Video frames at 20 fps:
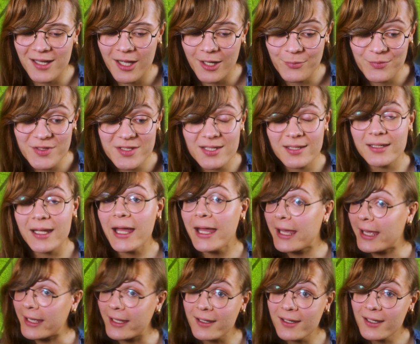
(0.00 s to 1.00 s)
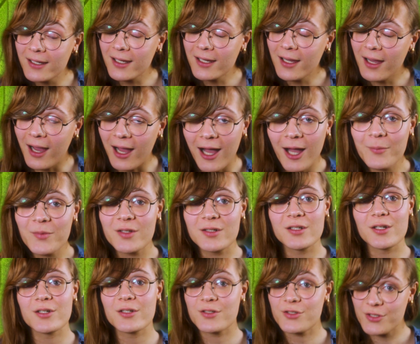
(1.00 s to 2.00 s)
Um, today, I'm
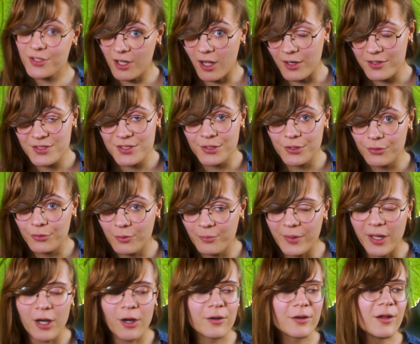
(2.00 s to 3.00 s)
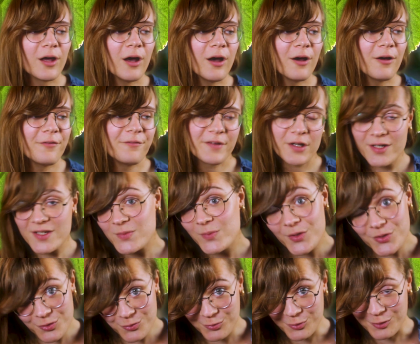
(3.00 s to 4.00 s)
gonna talk to you about a very
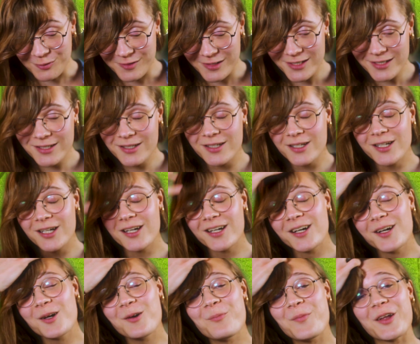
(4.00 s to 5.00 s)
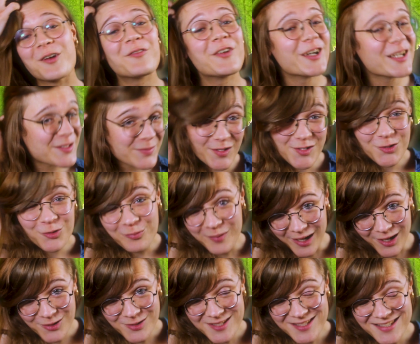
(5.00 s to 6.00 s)
special movie, about a very special
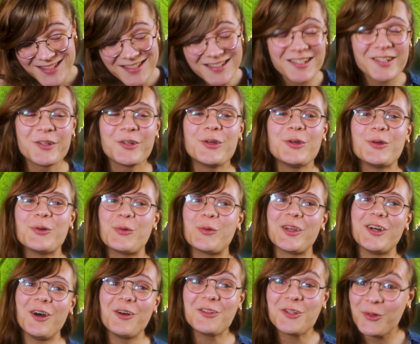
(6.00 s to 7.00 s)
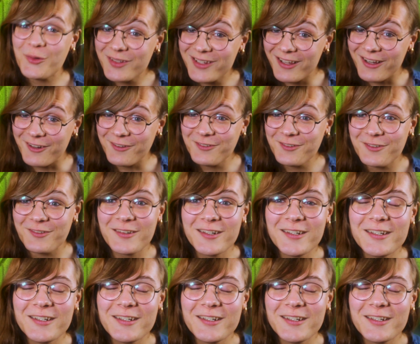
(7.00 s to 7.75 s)
mouse, who we all know and love.